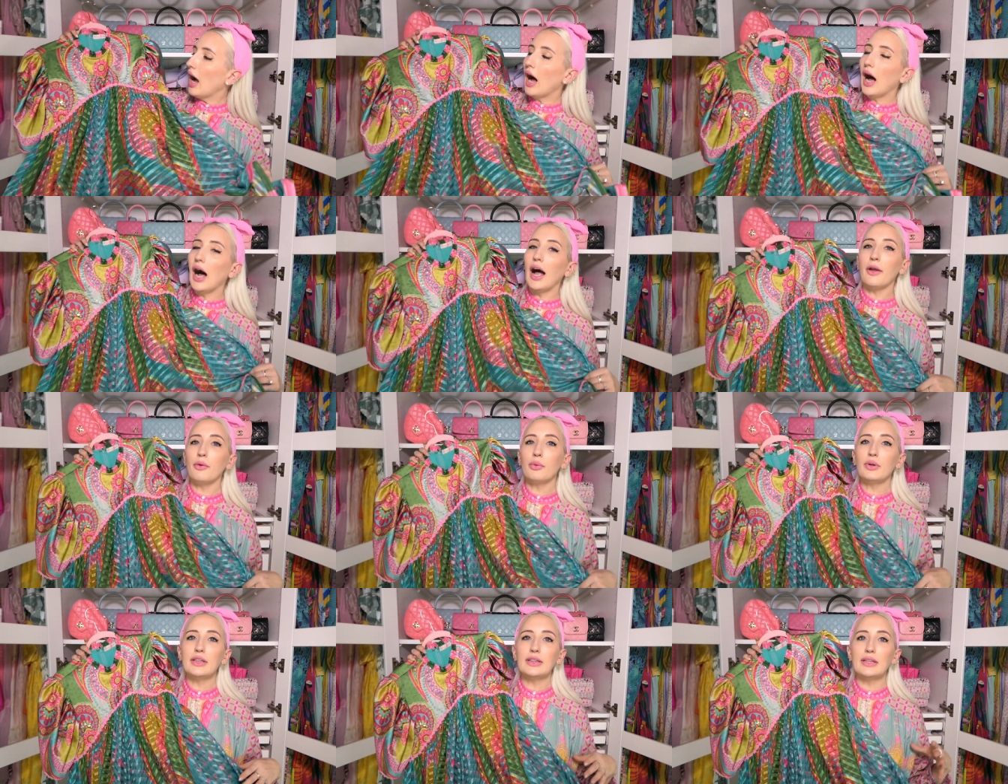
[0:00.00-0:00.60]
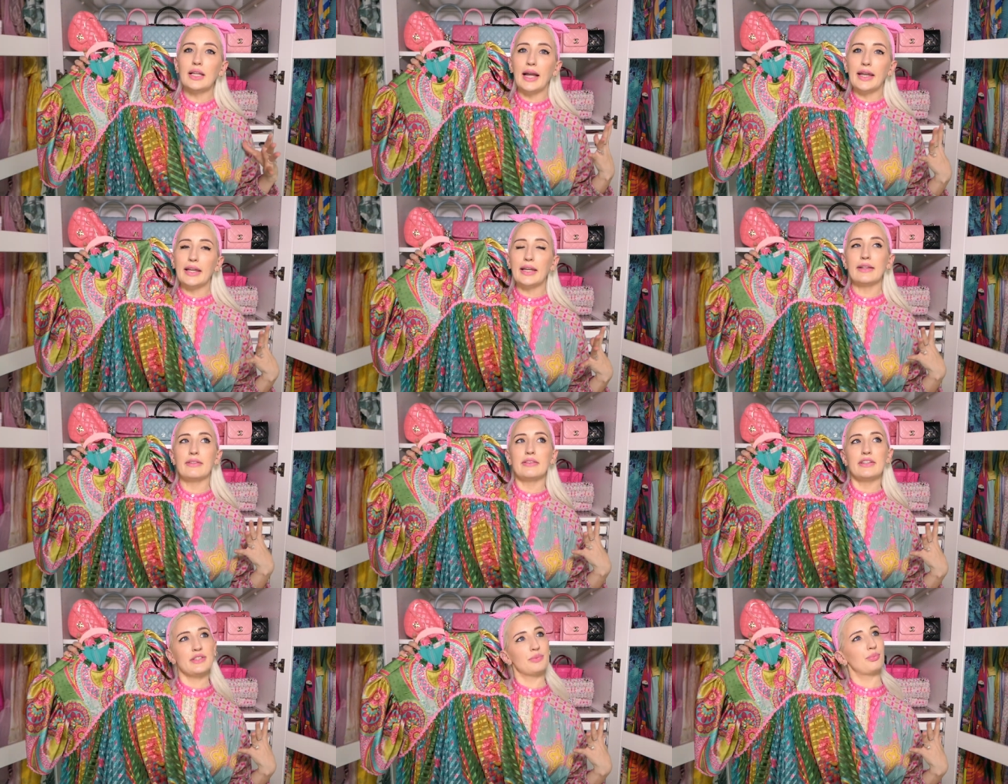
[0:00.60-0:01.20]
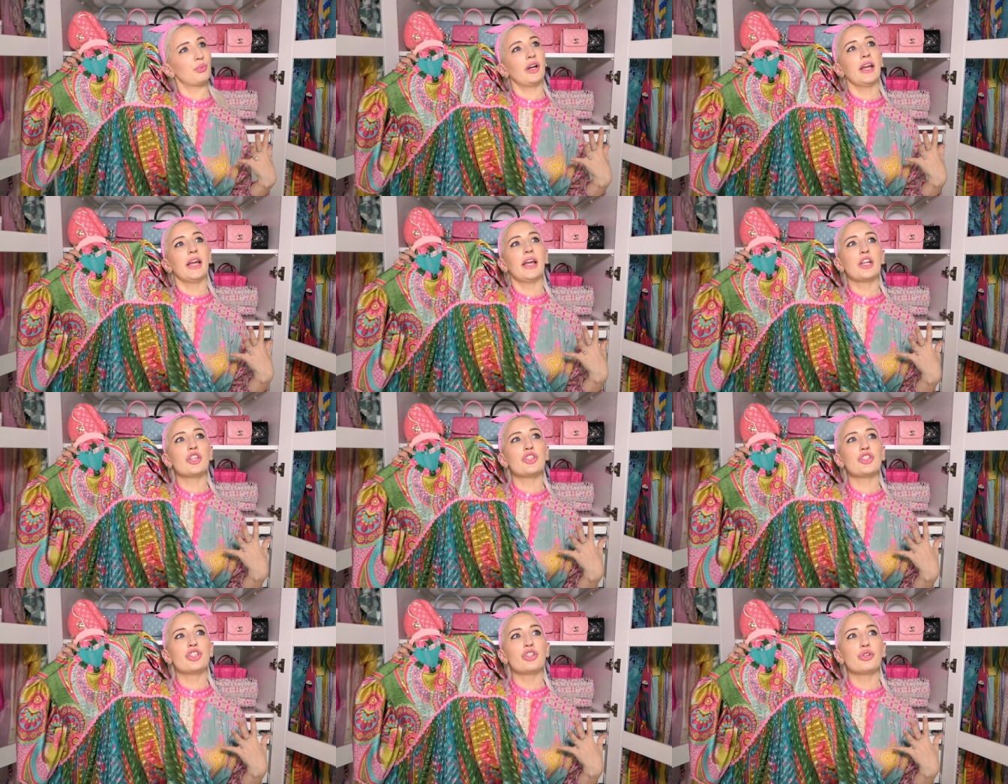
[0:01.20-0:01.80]
I would liken this
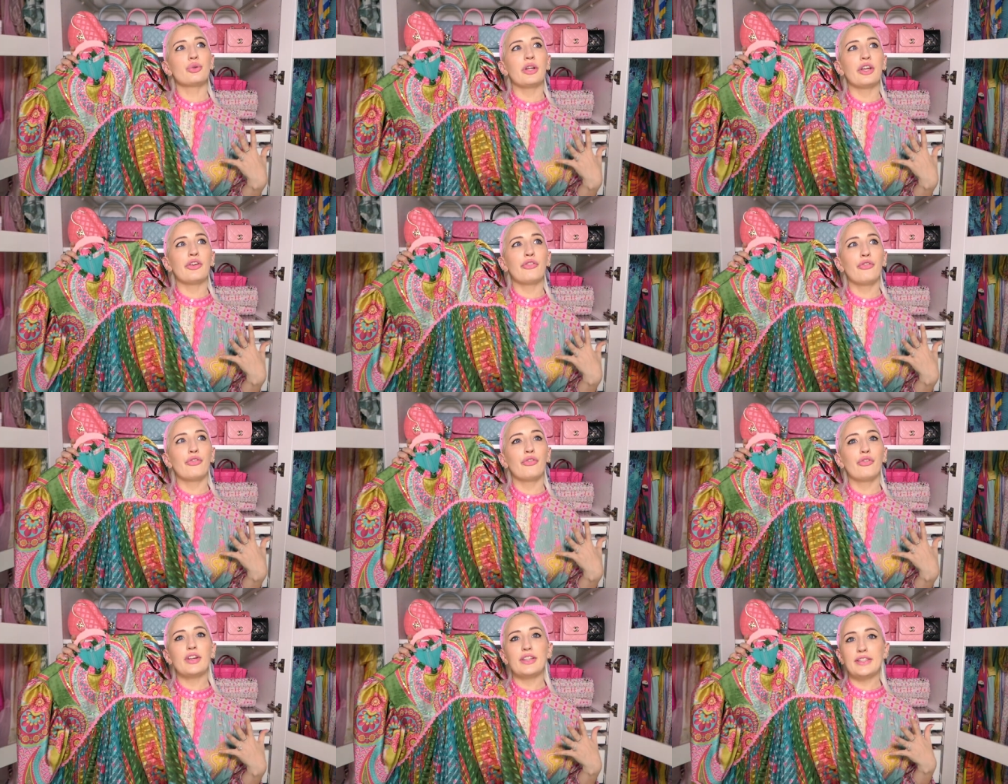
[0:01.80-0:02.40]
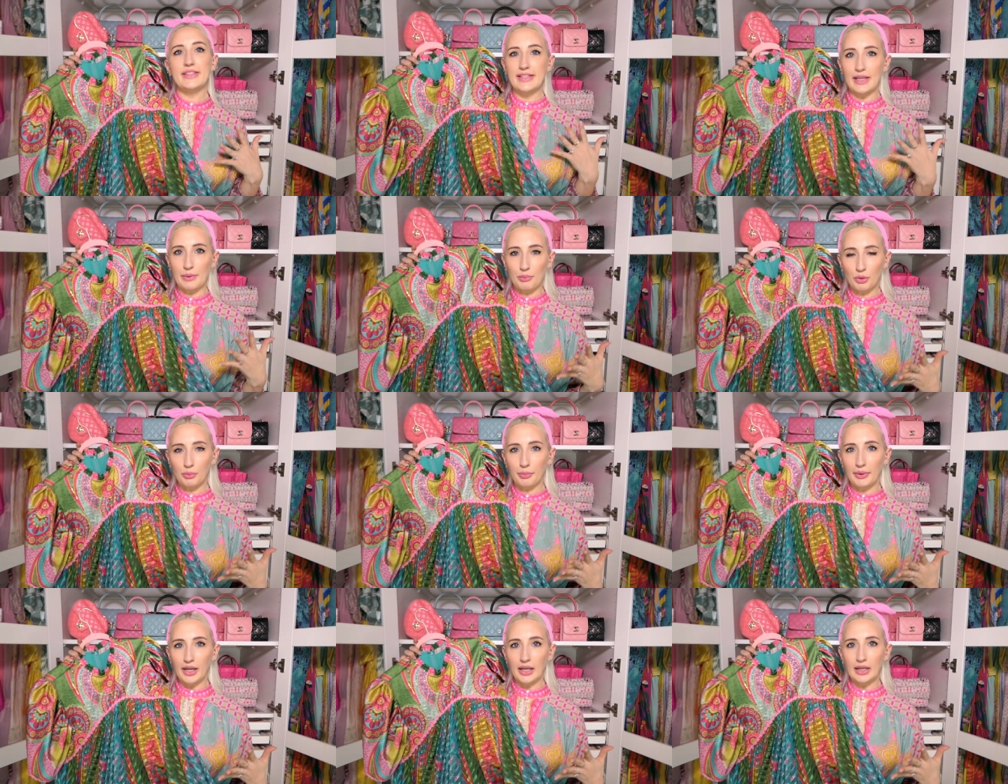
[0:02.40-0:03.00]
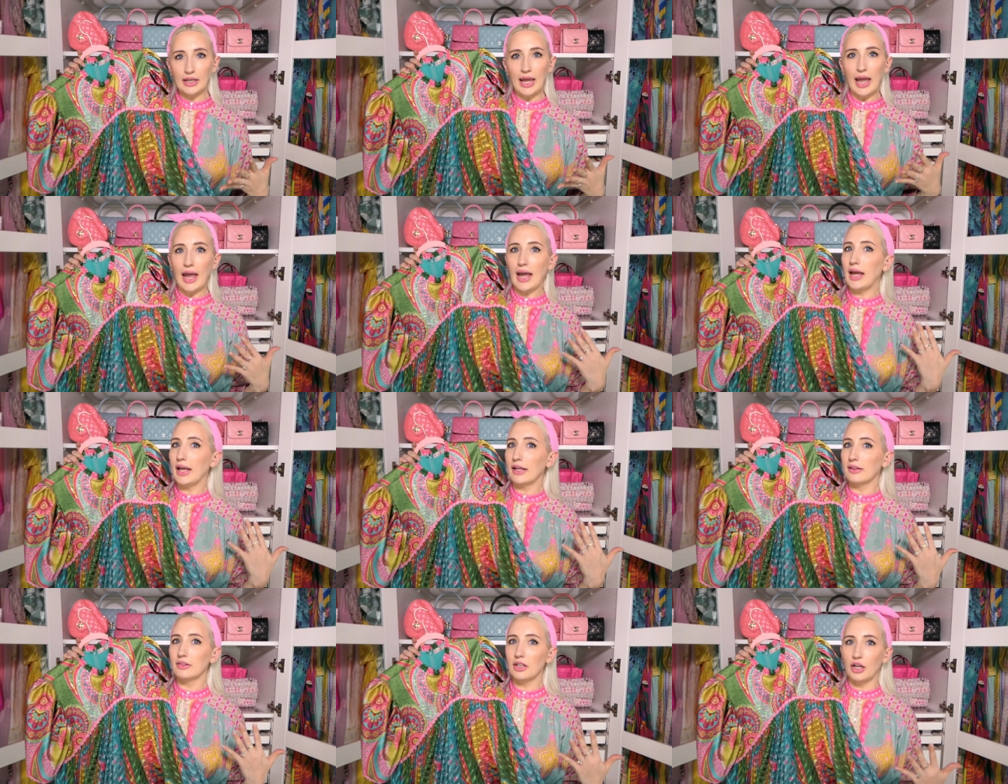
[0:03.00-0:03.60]
brand to if Zimmermann
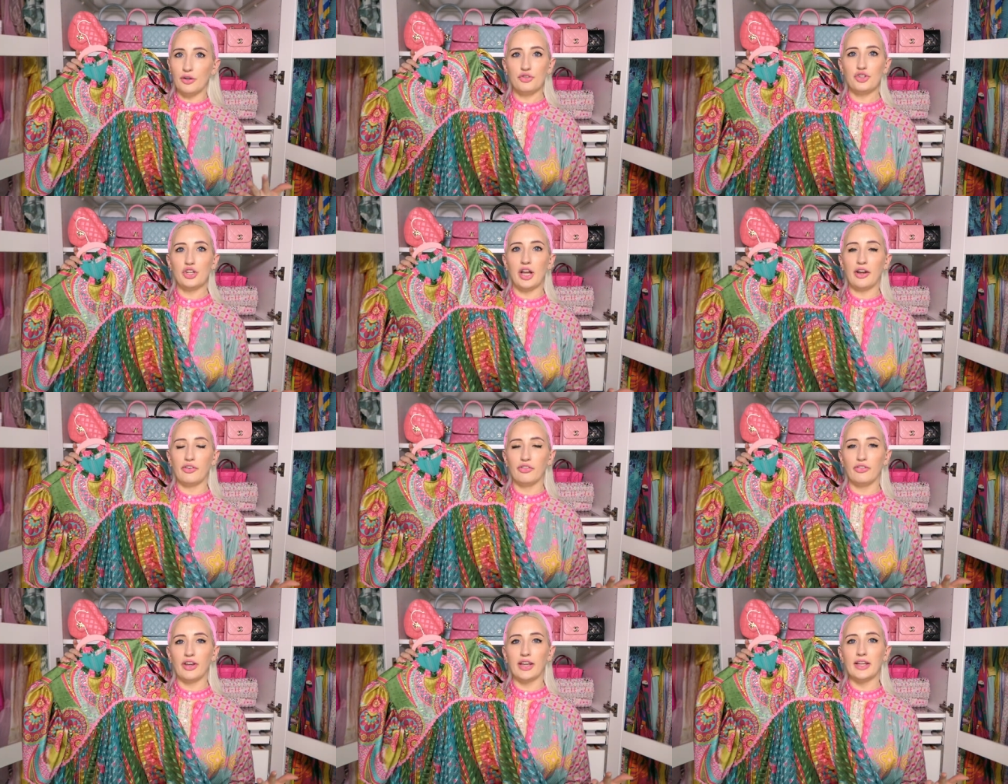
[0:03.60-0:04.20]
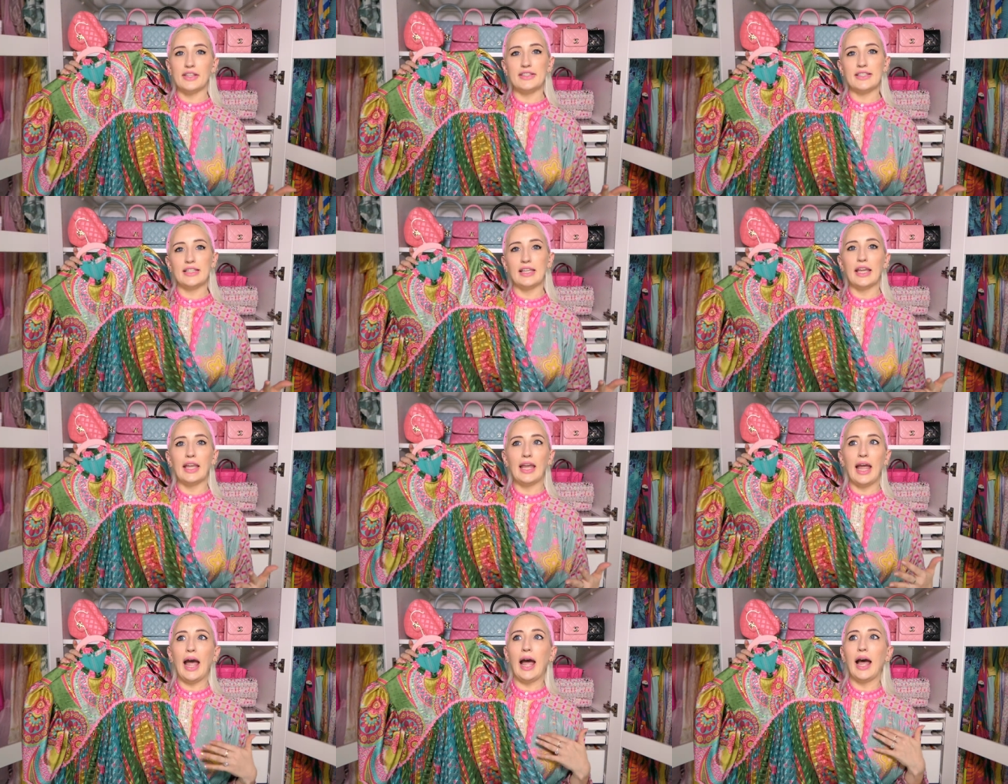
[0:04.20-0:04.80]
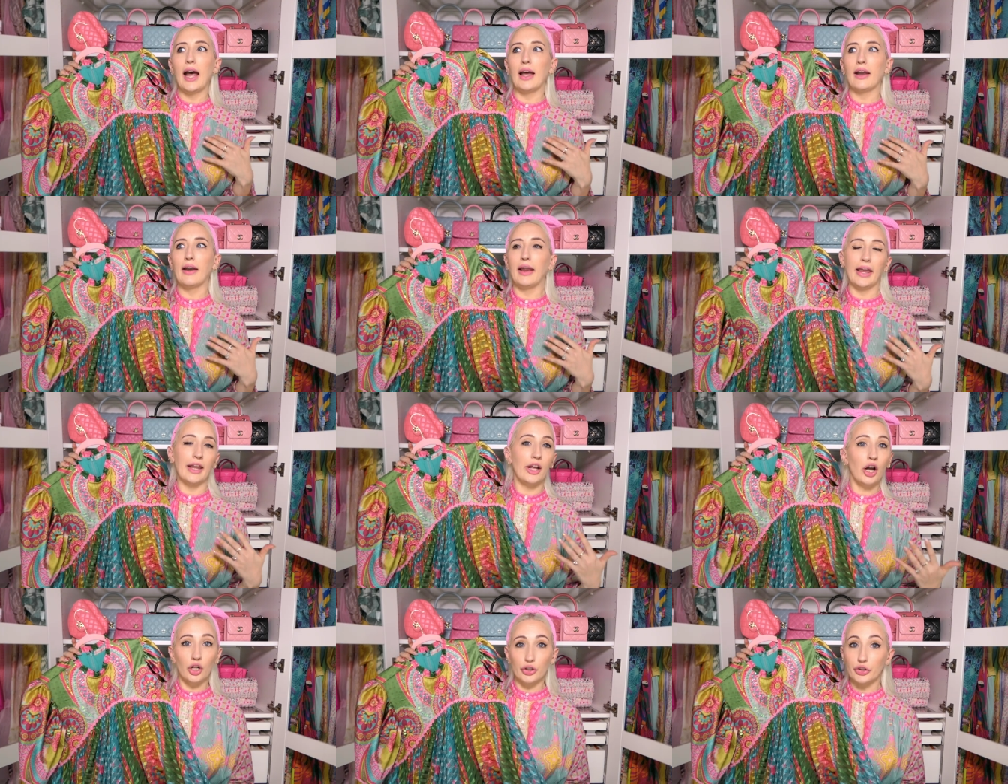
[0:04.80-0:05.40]
and Love Shack Fancy had
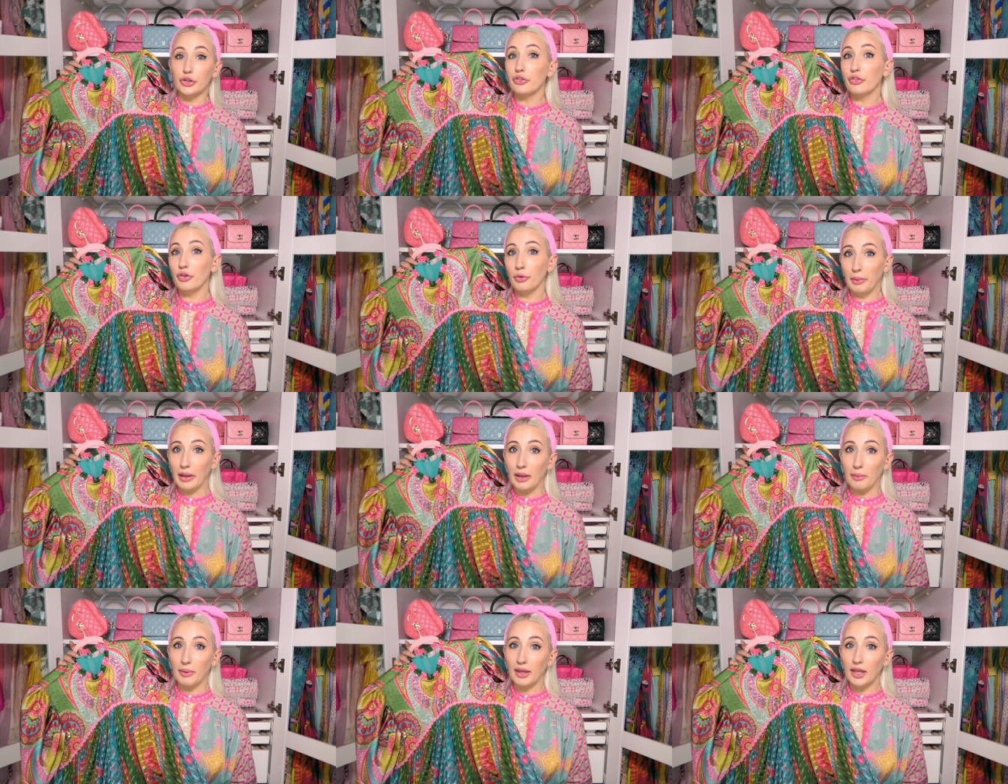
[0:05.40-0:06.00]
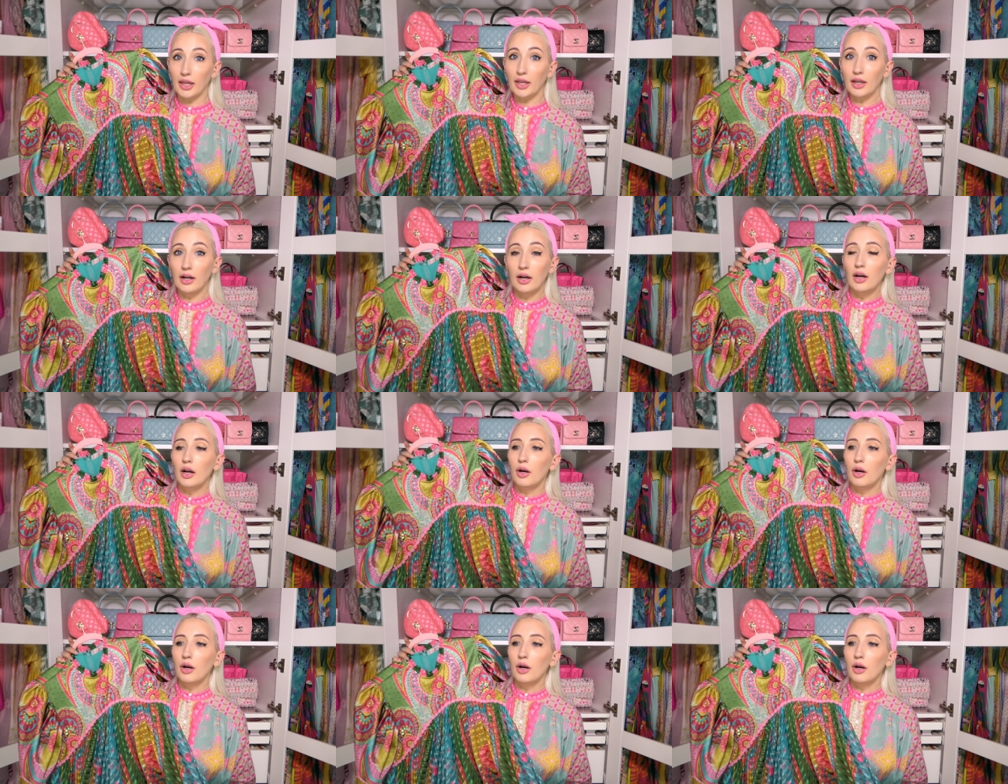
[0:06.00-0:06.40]
a colorful baby